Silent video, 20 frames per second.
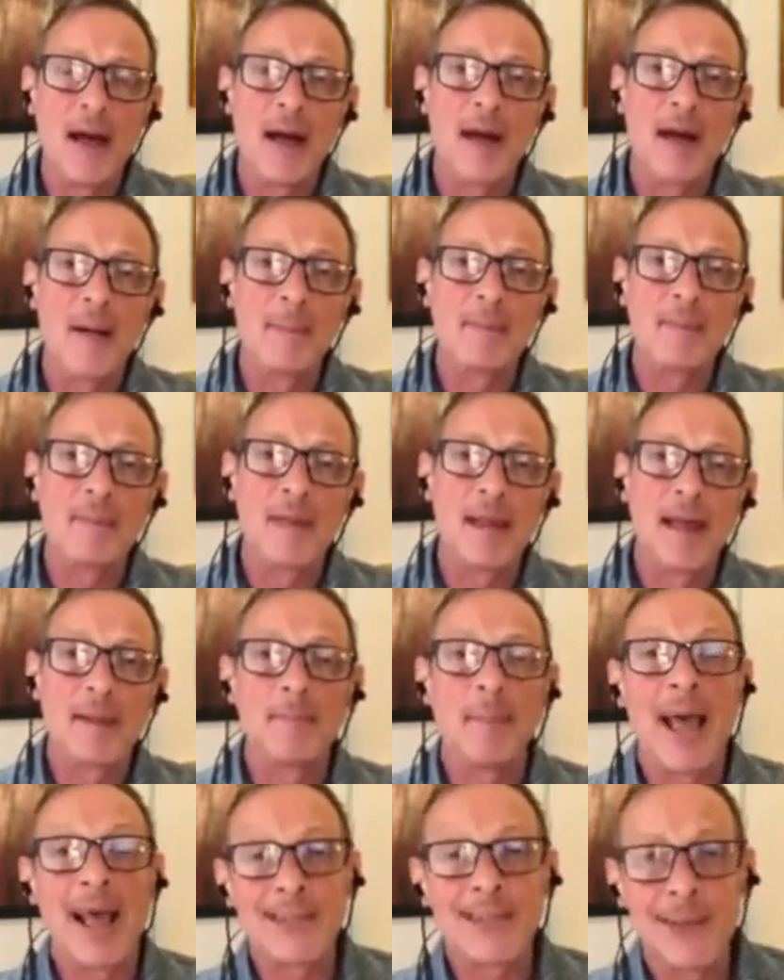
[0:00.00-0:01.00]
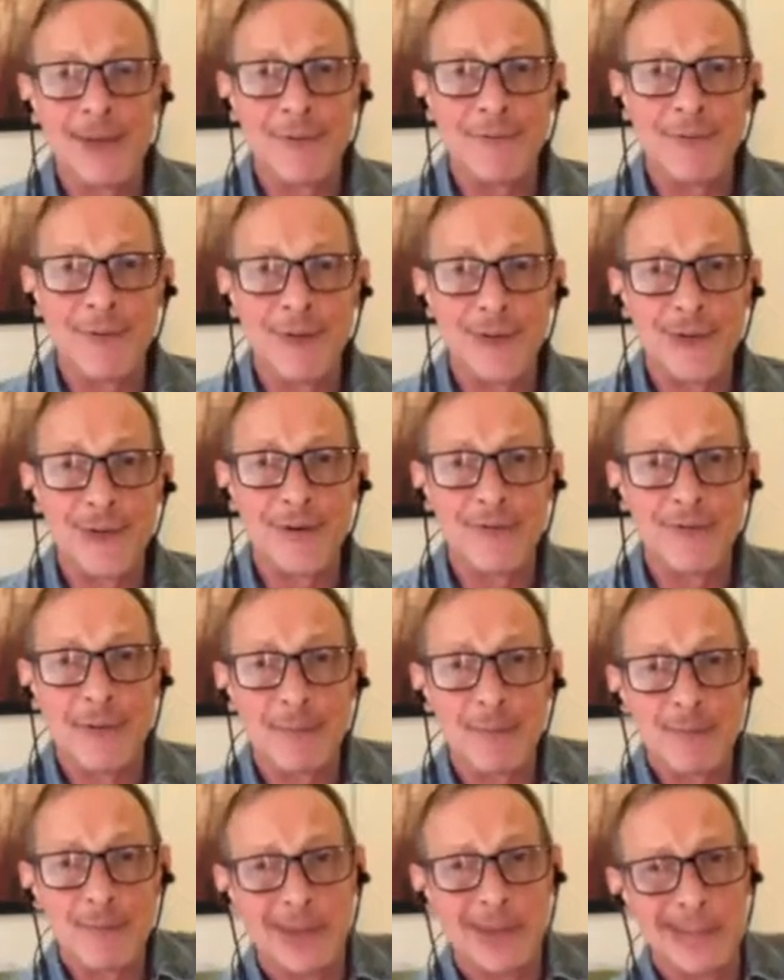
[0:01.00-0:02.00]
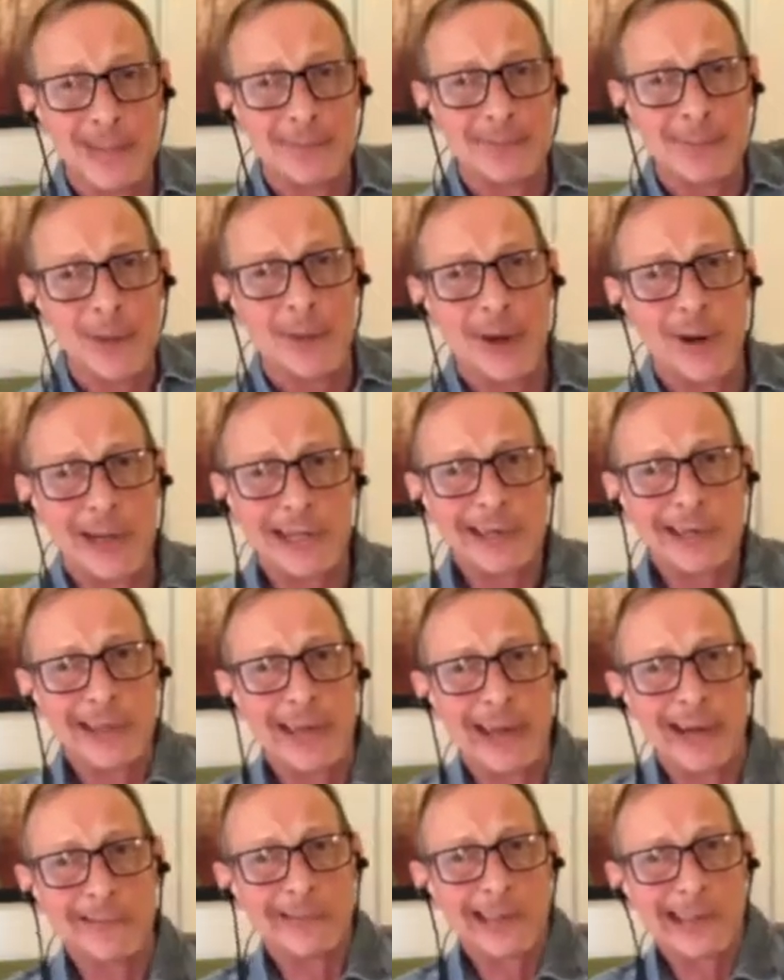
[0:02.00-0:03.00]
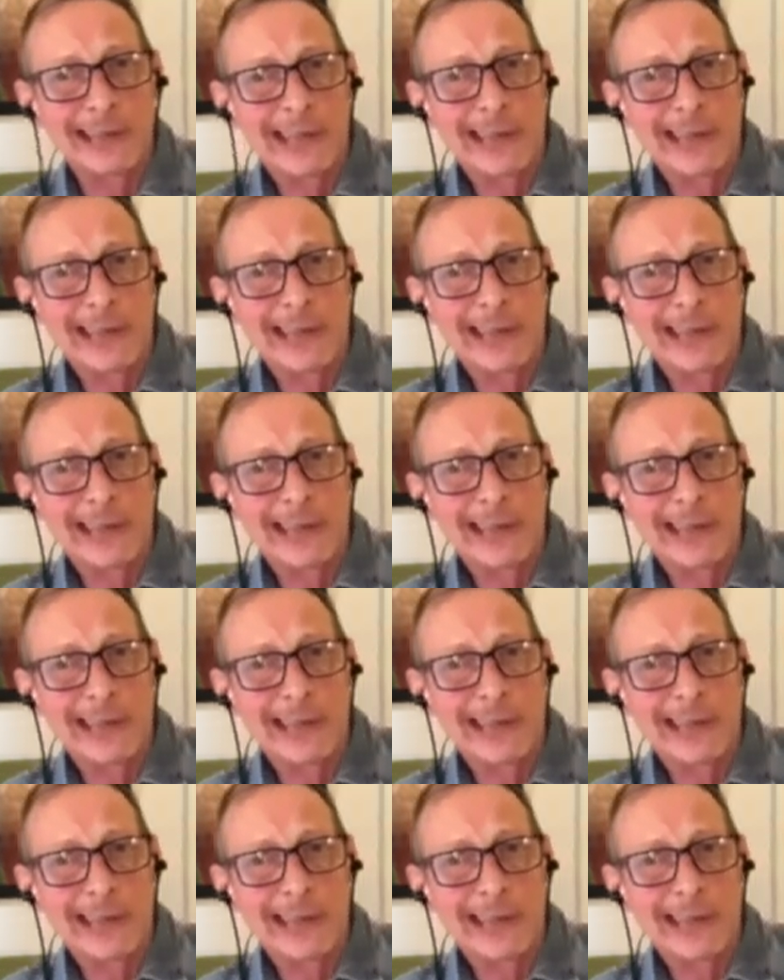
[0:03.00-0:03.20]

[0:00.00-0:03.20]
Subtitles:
And asking you for sort of a support, you know.